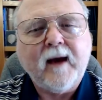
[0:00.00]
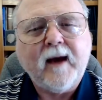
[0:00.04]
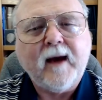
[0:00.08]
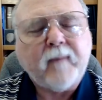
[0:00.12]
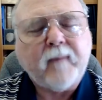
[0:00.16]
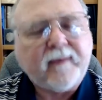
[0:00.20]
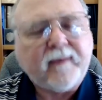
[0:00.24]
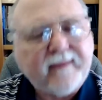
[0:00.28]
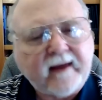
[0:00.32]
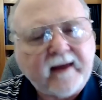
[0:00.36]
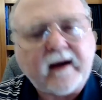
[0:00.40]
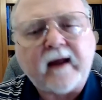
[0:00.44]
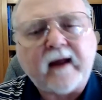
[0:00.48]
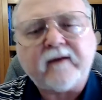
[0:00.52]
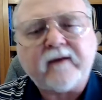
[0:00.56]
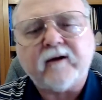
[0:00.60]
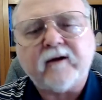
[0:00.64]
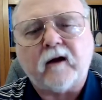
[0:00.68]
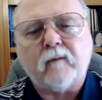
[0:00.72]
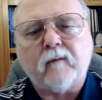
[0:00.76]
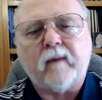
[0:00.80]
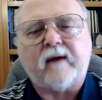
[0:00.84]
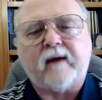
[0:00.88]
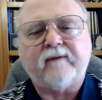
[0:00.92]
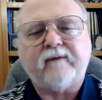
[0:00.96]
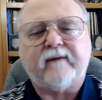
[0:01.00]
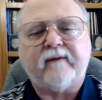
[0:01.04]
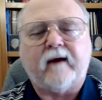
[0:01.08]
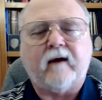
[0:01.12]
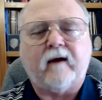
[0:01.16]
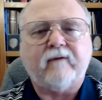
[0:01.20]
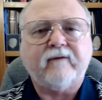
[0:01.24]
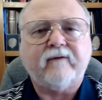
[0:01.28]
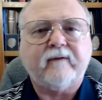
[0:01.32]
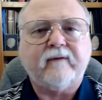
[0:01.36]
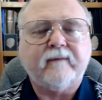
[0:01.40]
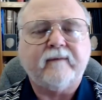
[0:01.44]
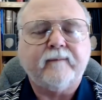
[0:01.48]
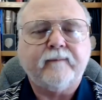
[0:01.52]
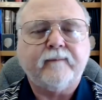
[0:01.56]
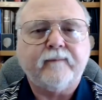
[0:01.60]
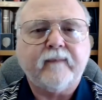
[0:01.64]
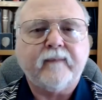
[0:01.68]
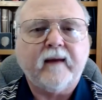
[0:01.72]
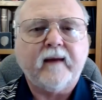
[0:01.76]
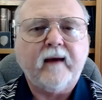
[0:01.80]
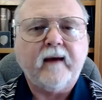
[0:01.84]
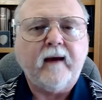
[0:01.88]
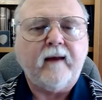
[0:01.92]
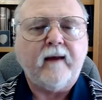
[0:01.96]
But then I told myself,
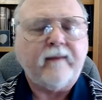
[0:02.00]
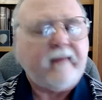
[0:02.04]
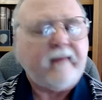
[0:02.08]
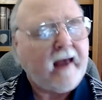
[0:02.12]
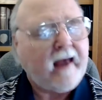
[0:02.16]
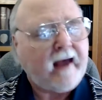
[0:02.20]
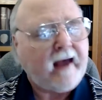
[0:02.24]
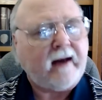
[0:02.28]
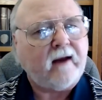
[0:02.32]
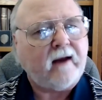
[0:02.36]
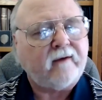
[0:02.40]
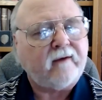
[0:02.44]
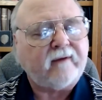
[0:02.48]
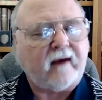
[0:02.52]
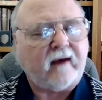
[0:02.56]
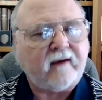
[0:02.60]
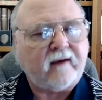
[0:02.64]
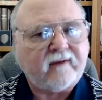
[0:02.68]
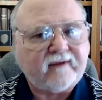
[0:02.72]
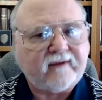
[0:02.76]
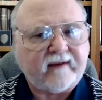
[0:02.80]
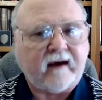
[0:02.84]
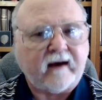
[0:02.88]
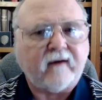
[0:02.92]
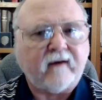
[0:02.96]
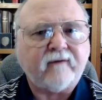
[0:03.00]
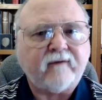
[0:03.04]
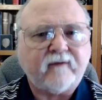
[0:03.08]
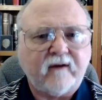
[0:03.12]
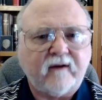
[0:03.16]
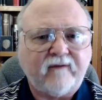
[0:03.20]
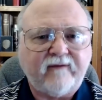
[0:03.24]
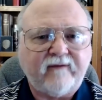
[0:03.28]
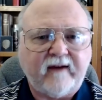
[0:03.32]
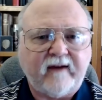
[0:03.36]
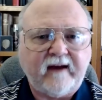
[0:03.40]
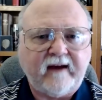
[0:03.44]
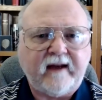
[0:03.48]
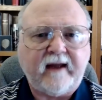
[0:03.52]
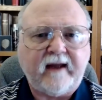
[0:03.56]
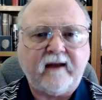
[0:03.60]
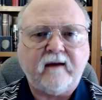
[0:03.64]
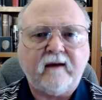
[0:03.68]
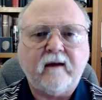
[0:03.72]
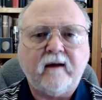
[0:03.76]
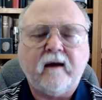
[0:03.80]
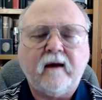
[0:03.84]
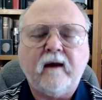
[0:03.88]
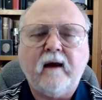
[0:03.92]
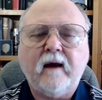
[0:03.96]
that is a self-defeating